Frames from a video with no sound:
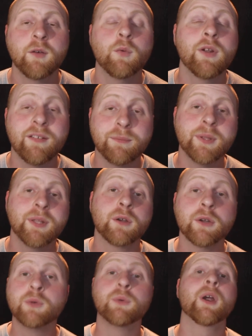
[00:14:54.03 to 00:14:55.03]
it would have been
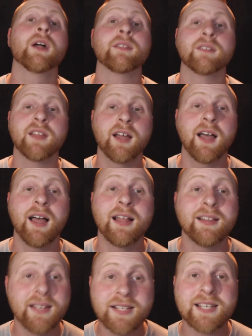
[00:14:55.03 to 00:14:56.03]
a good run.
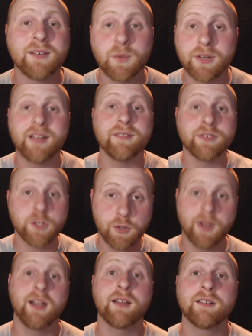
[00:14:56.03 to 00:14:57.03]
At least I would have
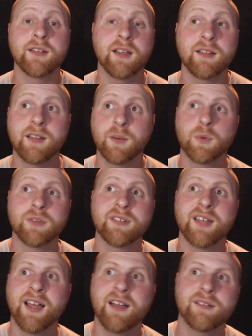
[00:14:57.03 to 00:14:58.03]
tried, and I
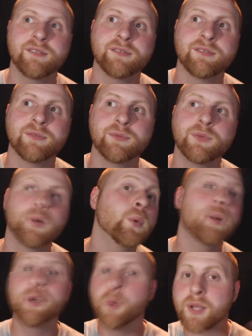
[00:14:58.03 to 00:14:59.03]
would have
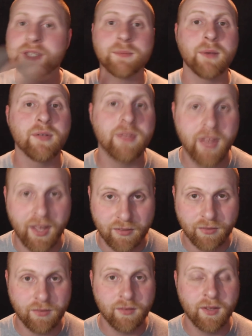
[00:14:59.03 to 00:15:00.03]
no regrets about
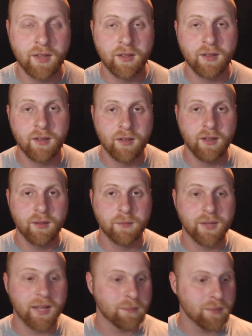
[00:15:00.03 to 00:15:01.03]
that.
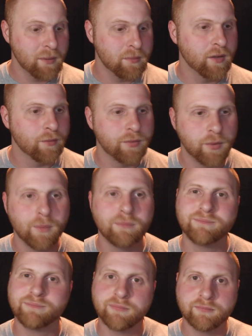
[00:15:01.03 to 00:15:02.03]
Like maybe a
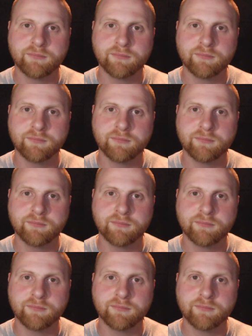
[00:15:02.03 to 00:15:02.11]
few